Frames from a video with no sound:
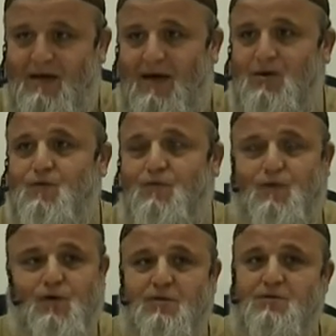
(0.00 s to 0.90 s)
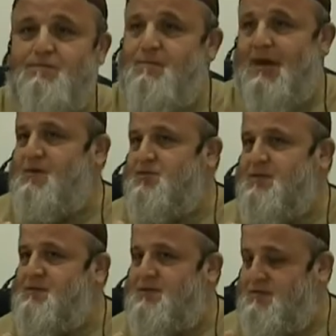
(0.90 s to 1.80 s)
and you forgot and you
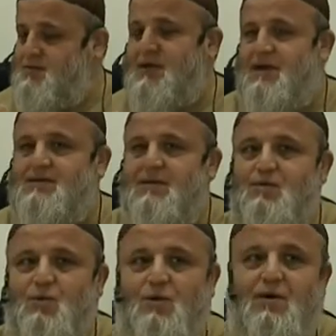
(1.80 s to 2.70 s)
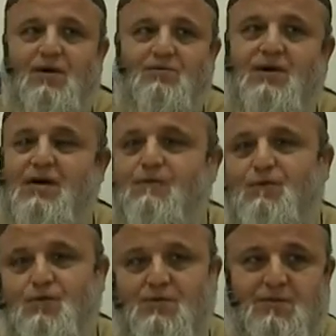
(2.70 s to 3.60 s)
just realize that your right
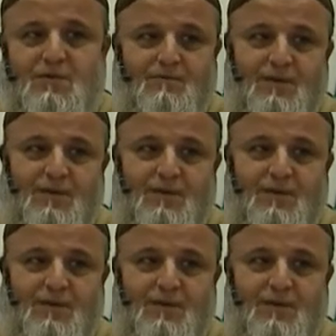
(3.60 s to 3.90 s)
foot